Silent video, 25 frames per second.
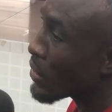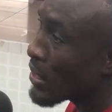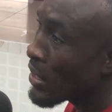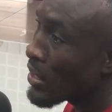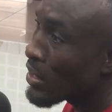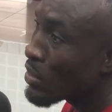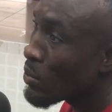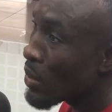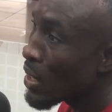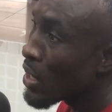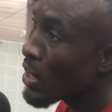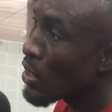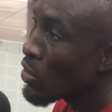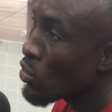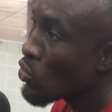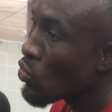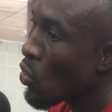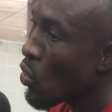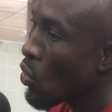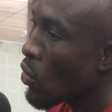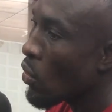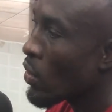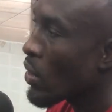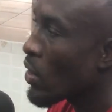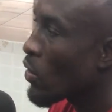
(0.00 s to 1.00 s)
things being
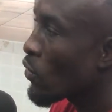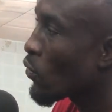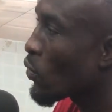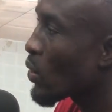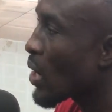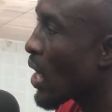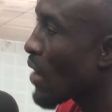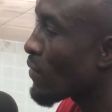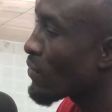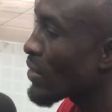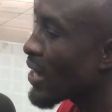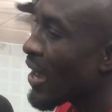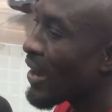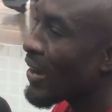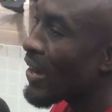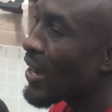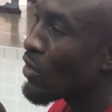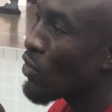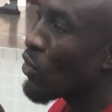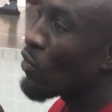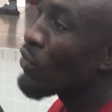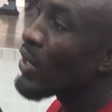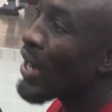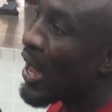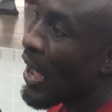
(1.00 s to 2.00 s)
equal, if we have that
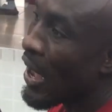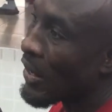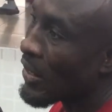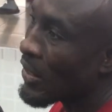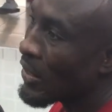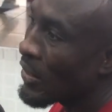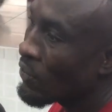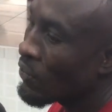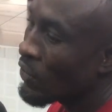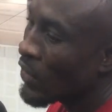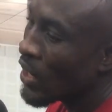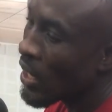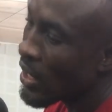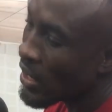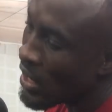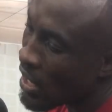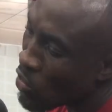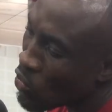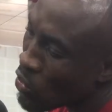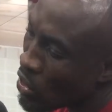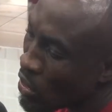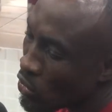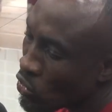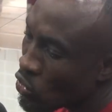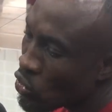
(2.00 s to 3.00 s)
kind of luck and then
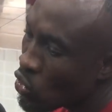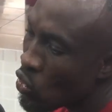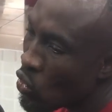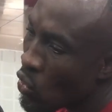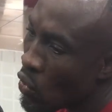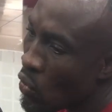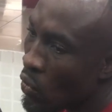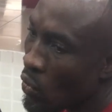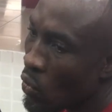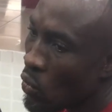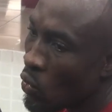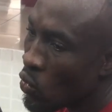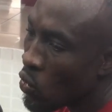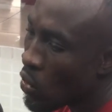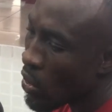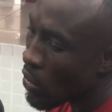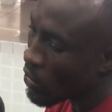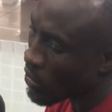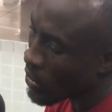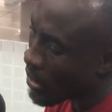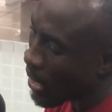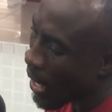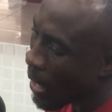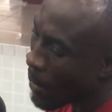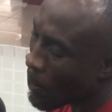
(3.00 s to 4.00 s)
we do,
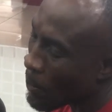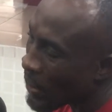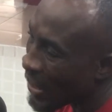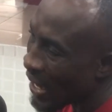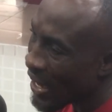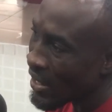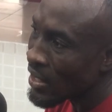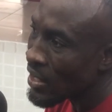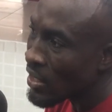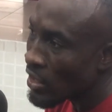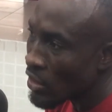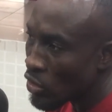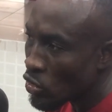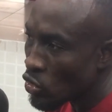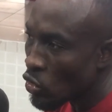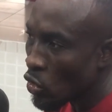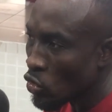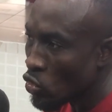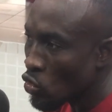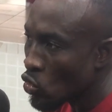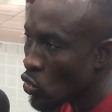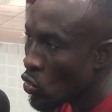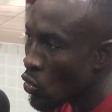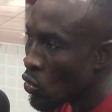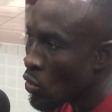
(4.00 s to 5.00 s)
our planning is
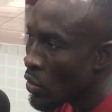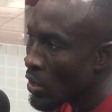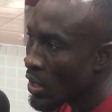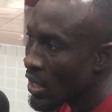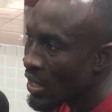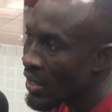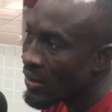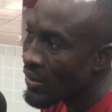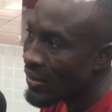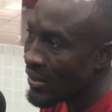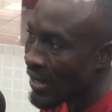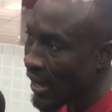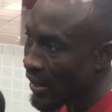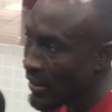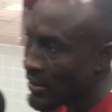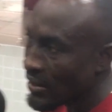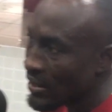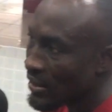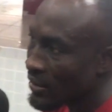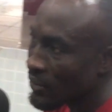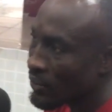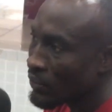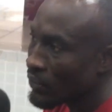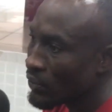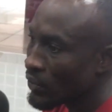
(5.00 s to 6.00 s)
also intact.